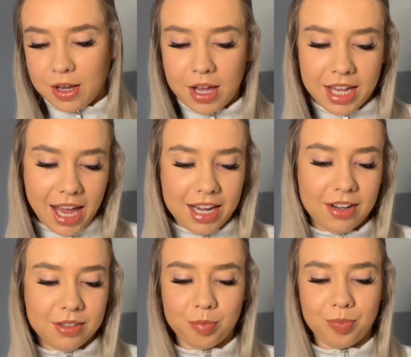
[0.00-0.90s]
again,
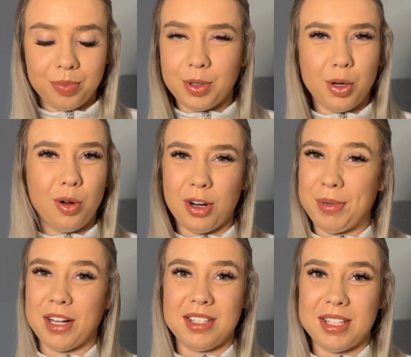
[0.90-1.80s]
you're not gonna be
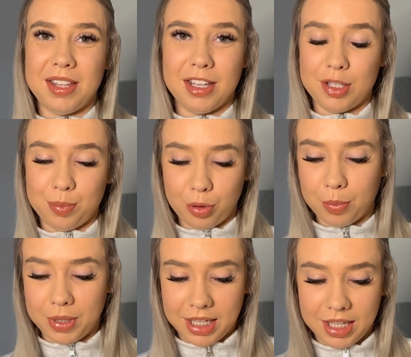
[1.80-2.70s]
able to see this
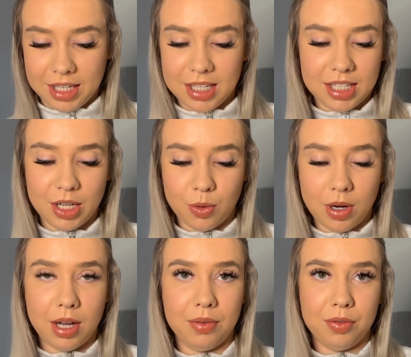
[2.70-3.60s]
properly until
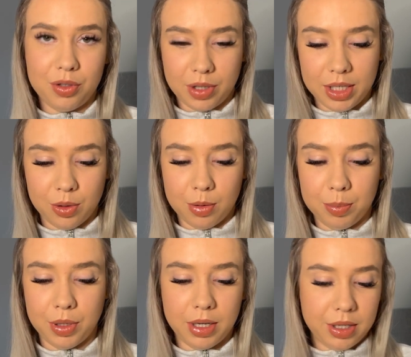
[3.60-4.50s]
I've tried it on,
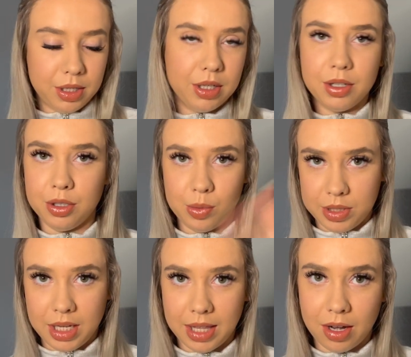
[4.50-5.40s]
but you'll
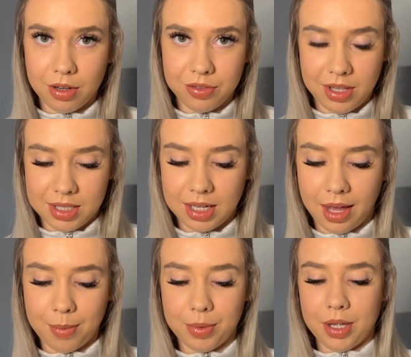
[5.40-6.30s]
see that after this
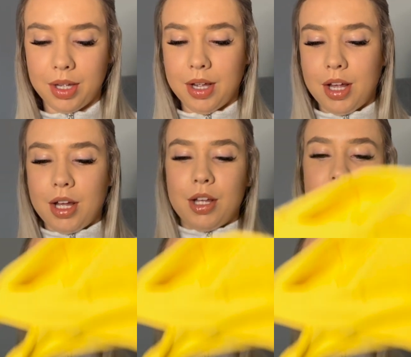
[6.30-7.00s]
clip. So